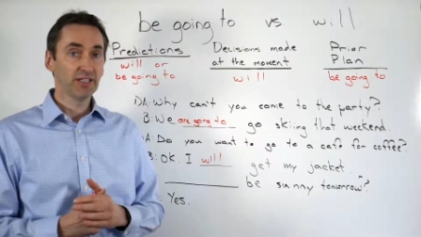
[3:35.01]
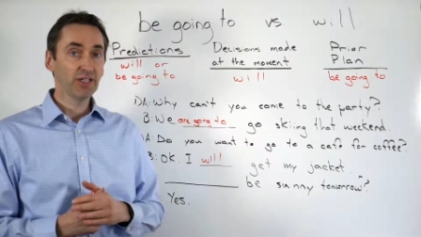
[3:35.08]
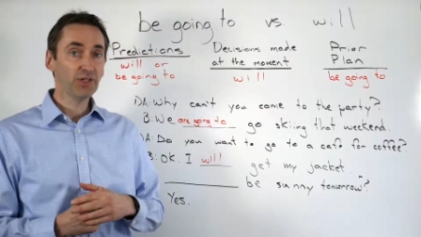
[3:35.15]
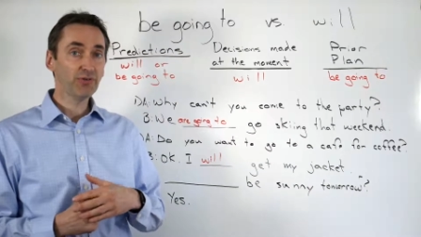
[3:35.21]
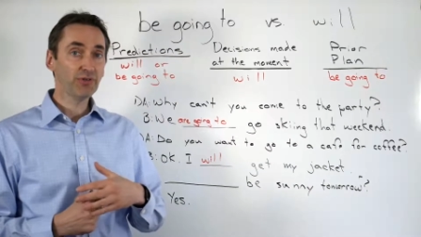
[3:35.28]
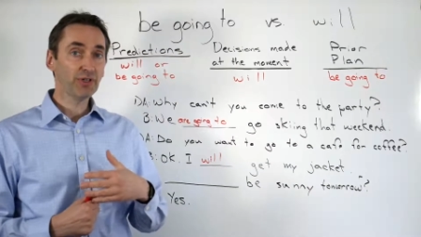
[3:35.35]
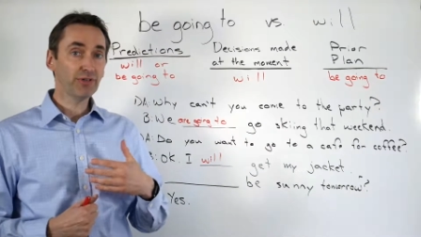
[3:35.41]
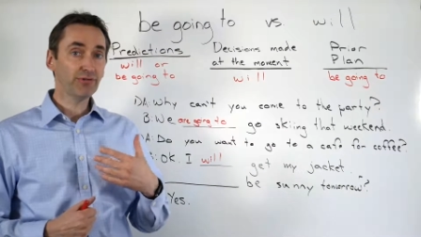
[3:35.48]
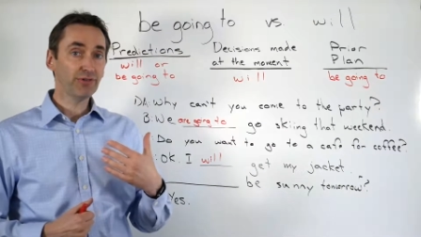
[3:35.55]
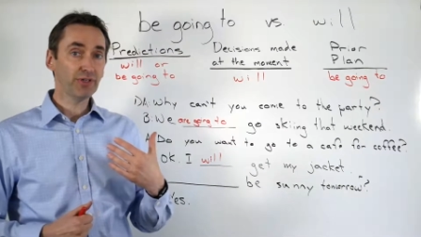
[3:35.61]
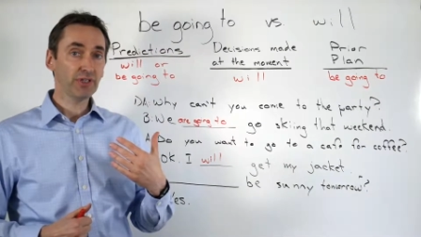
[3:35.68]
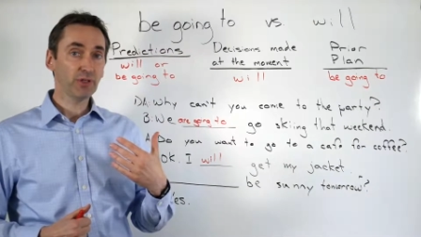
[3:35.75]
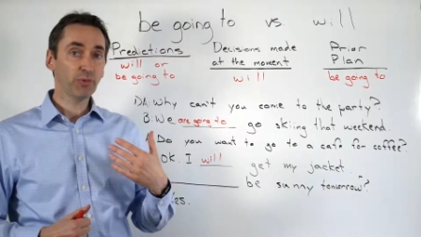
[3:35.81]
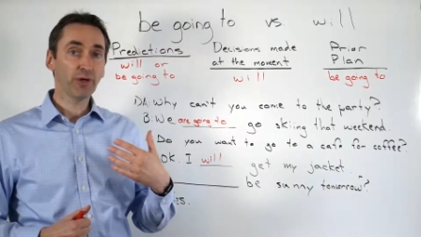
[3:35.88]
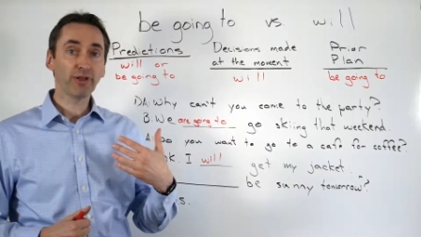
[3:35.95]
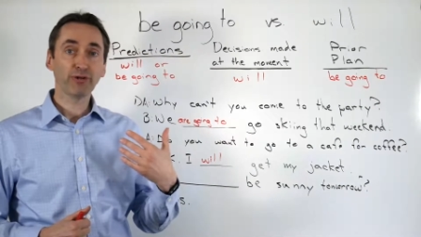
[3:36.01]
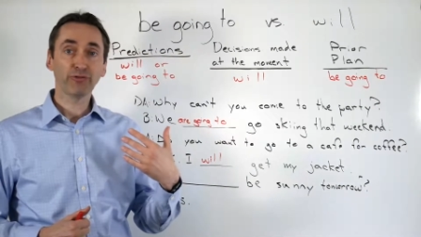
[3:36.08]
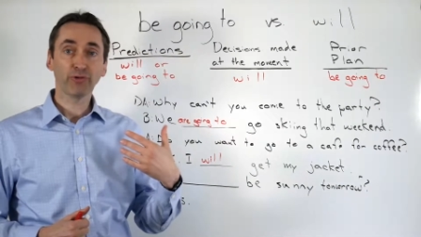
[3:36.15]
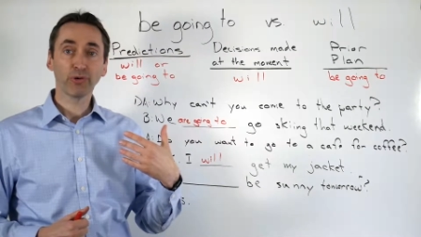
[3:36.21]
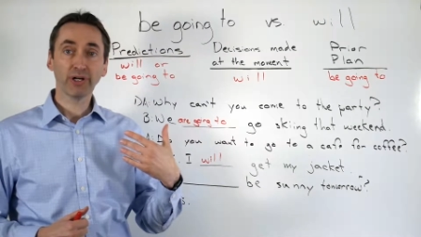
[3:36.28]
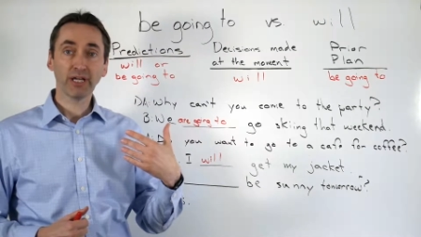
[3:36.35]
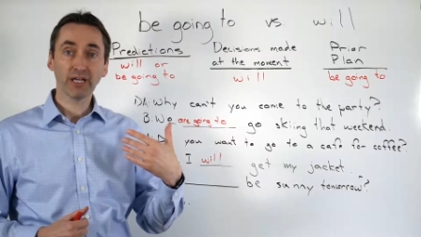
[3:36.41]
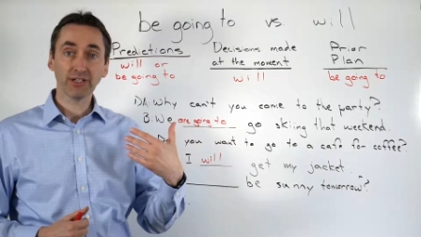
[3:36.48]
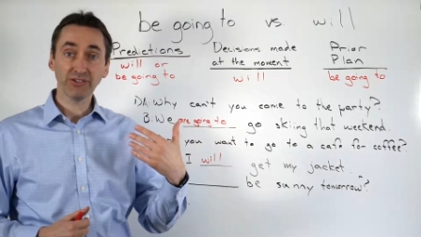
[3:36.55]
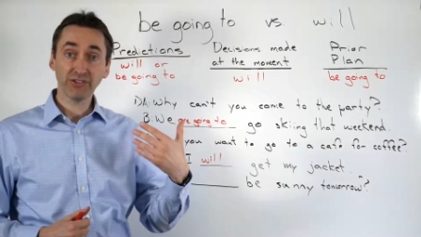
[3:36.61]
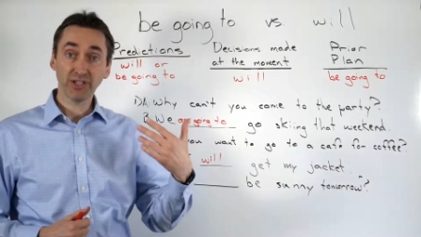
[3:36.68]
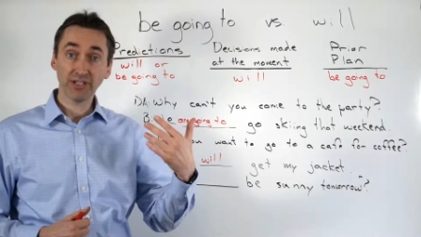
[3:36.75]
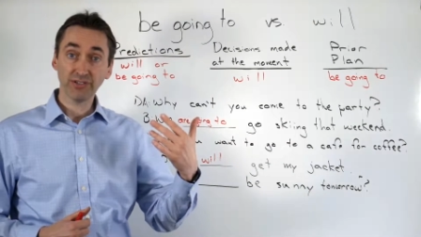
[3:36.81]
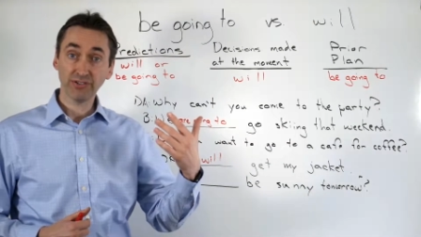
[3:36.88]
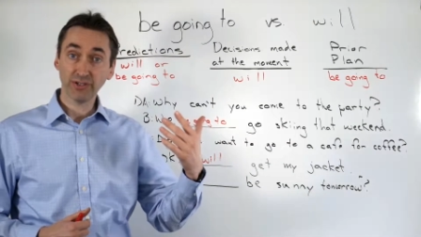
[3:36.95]
even if the weather forecast
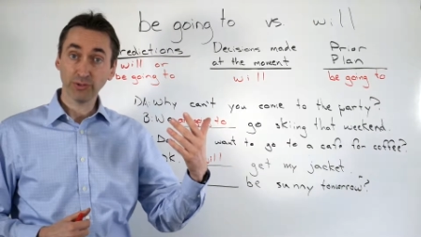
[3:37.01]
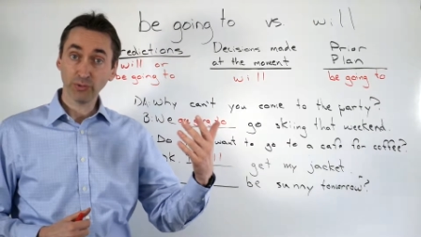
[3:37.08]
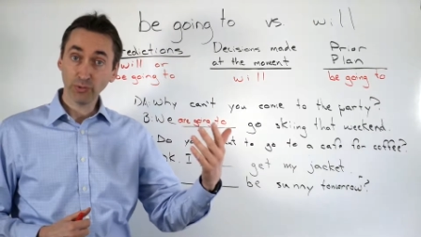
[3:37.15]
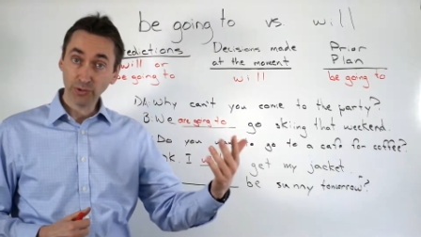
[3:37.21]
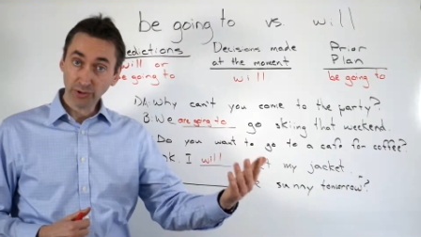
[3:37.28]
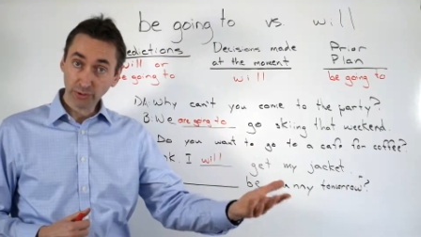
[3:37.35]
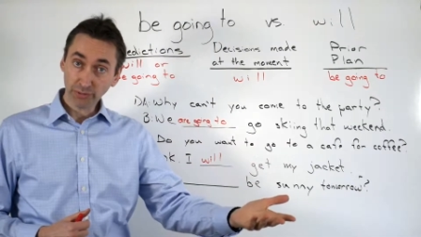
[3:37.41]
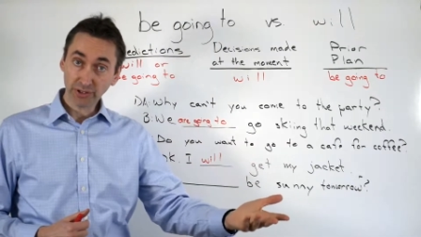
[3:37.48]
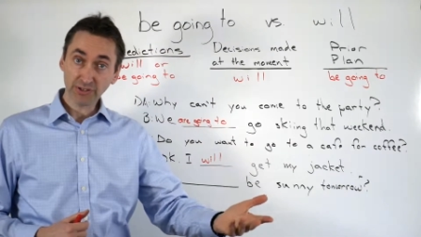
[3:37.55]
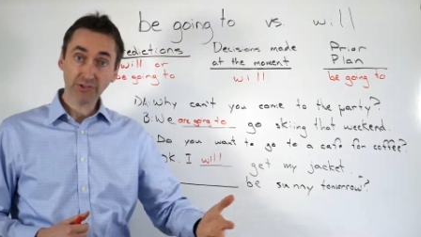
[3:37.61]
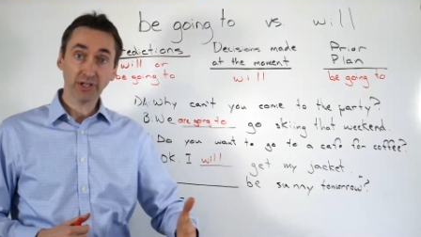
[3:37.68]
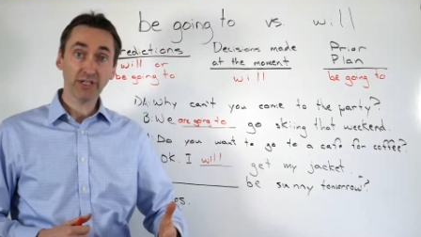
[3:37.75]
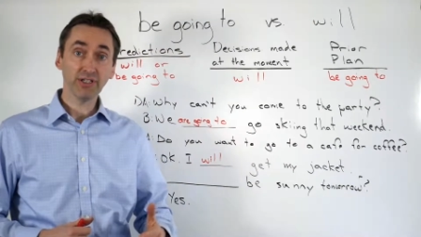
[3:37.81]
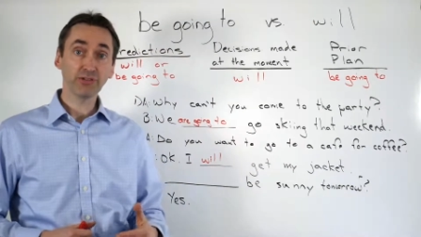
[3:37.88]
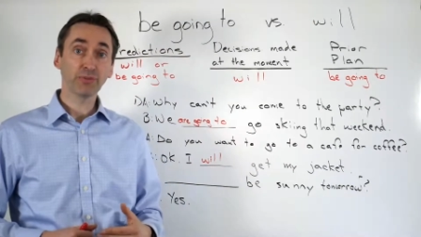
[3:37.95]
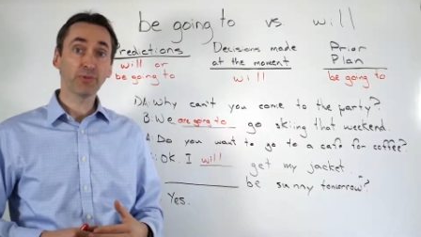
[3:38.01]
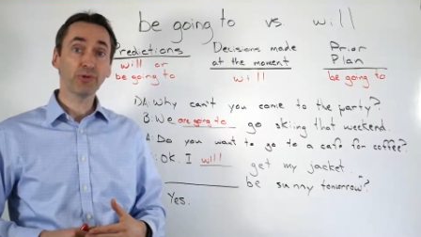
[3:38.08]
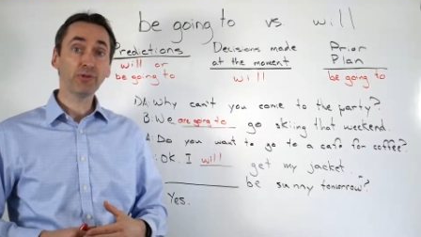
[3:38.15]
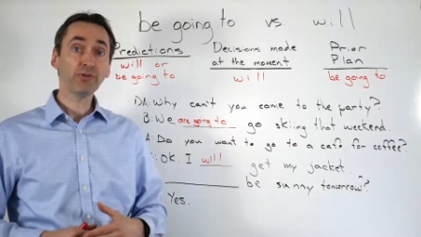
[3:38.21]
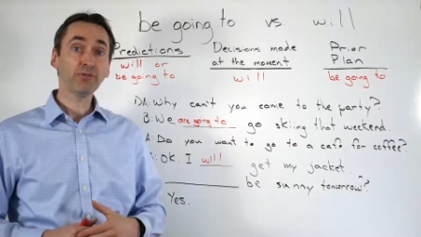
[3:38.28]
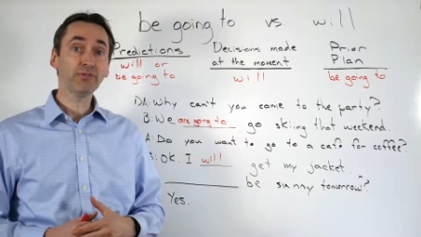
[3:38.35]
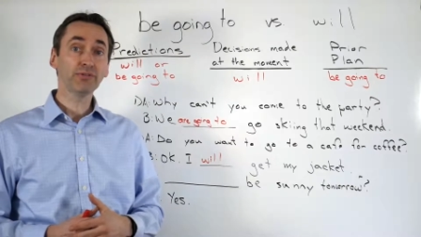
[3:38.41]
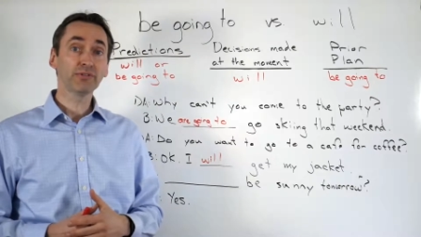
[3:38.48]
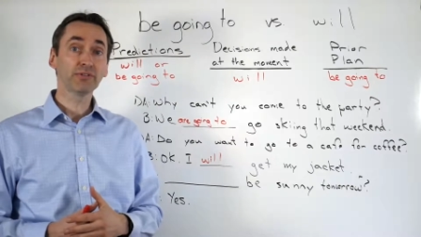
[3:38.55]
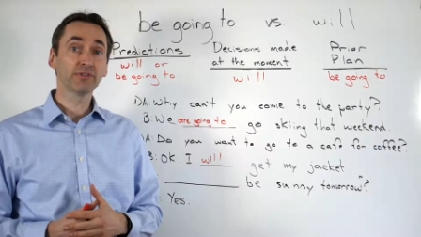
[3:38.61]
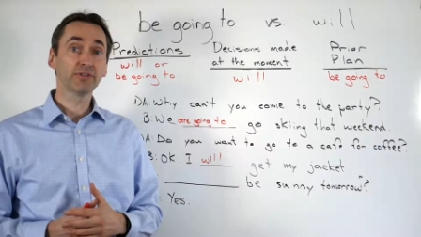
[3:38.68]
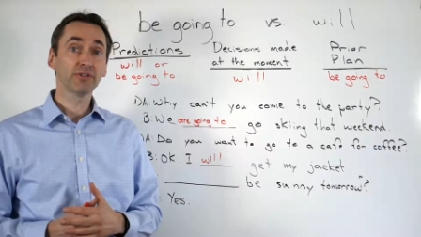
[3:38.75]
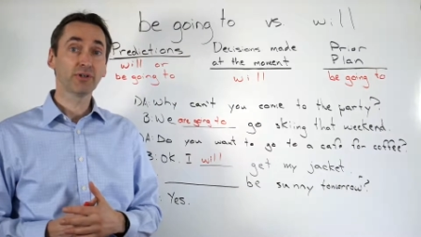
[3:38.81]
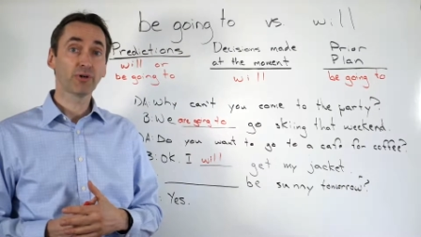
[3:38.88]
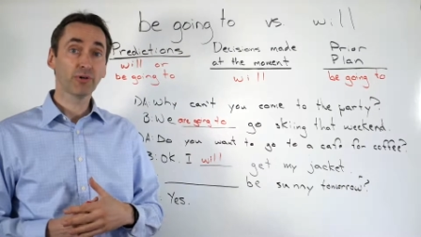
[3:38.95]
says it will be sunny tomorrow
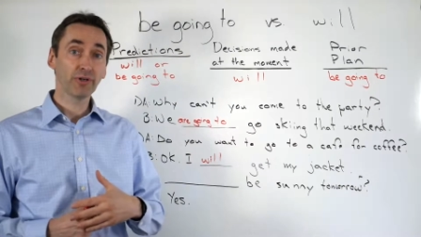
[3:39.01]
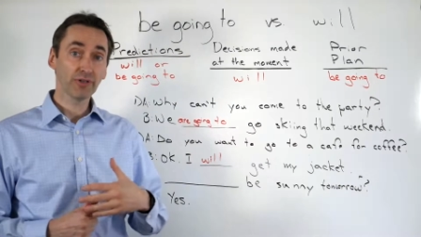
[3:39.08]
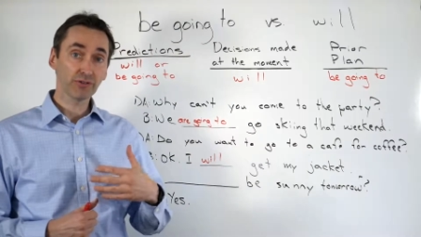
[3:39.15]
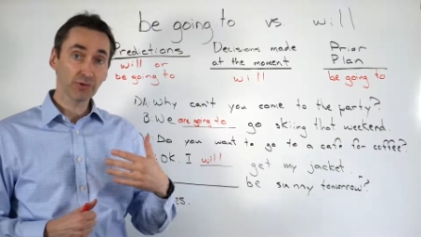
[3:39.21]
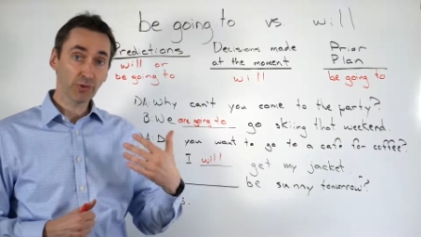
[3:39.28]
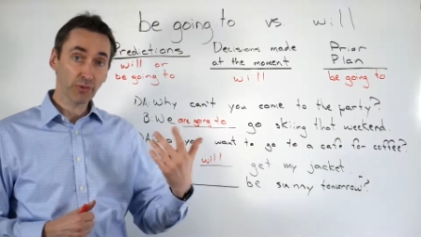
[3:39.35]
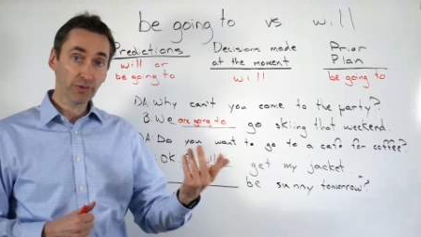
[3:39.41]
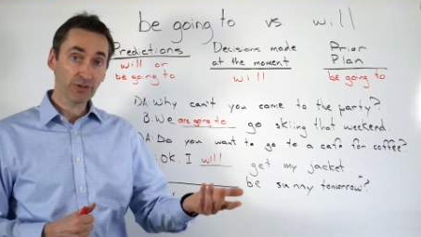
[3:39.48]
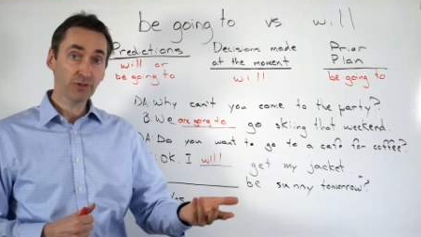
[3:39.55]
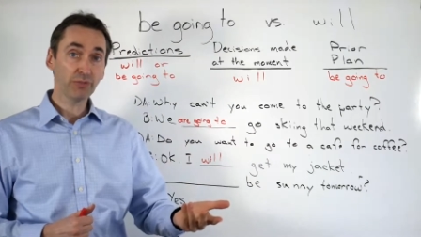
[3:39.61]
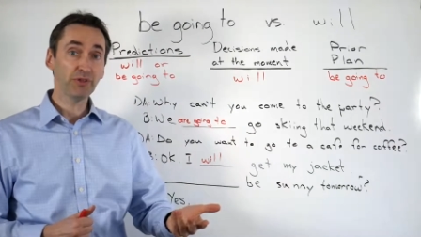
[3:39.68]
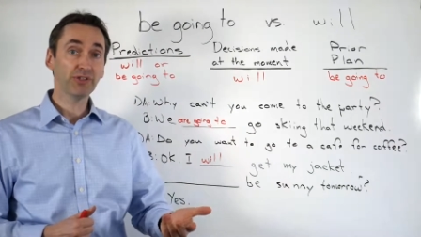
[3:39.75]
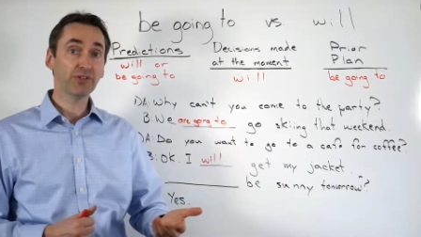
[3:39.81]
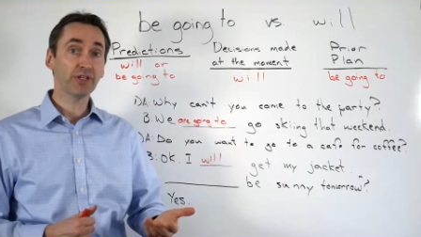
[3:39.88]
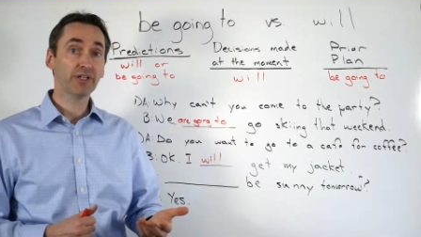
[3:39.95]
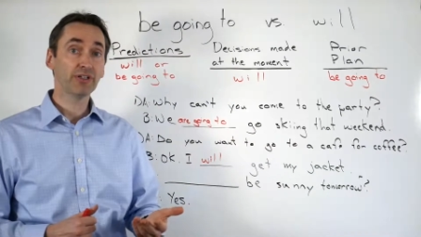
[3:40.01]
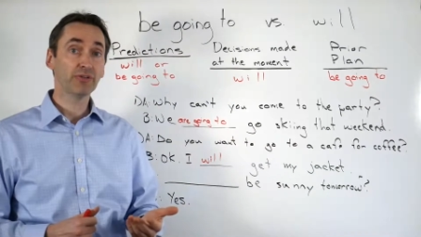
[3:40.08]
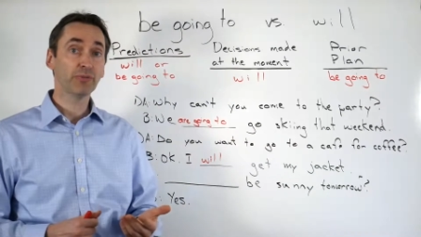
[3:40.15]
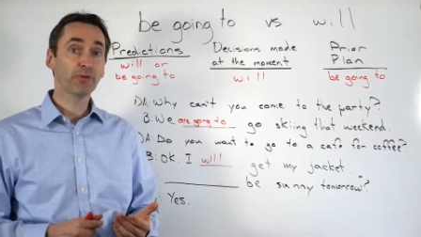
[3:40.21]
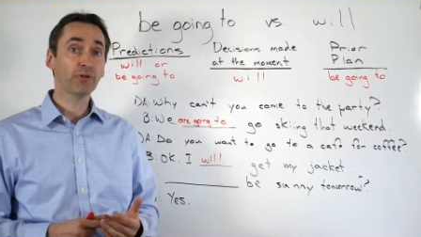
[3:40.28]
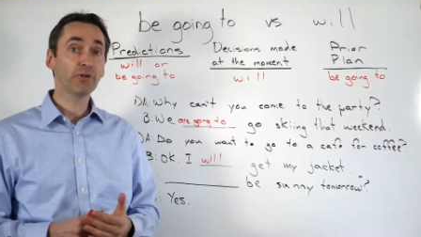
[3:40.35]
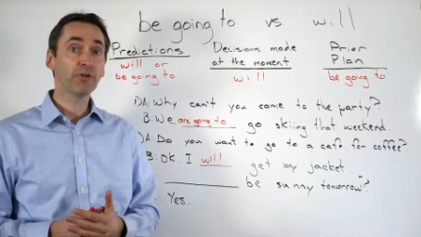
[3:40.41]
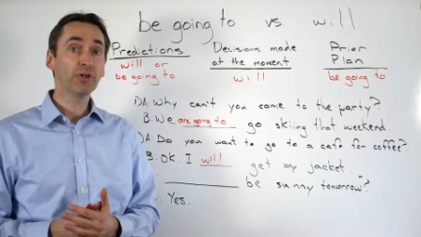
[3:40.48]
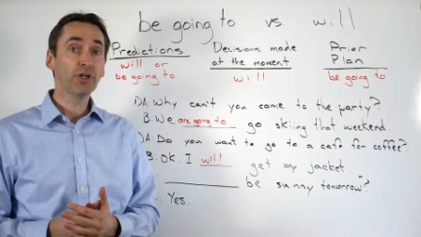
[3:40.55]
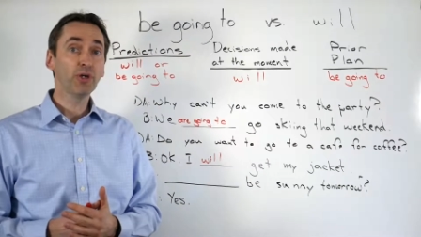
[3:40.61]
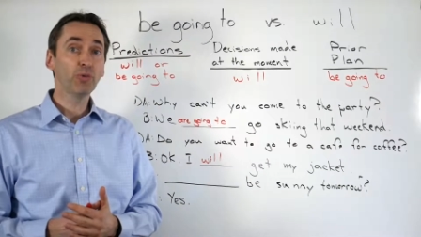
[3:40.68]
or it's going to be sunny tomorrow,